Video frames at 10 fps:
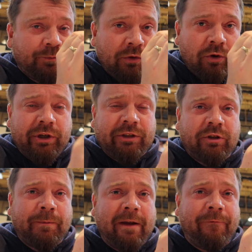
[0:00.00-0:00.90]
No
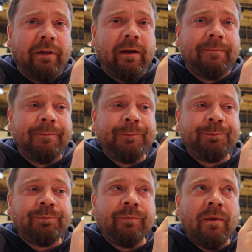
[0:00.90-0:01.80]
disrespect, Philly.
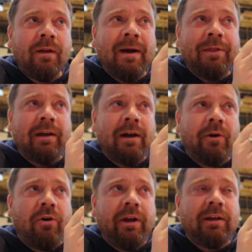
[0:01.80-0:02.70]
I think
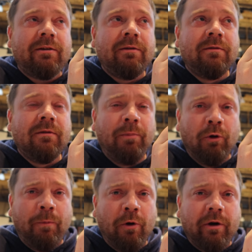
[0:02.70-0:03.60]
our oink,
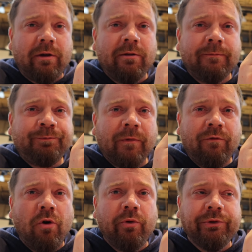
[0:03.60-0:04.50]
bull pork
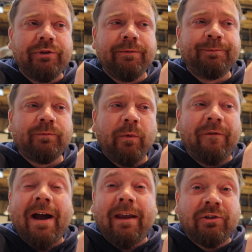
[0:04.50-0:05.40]
rolls with
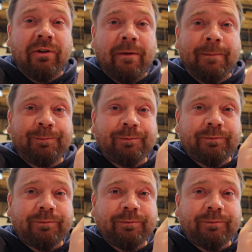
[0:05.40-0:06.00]
haggis on them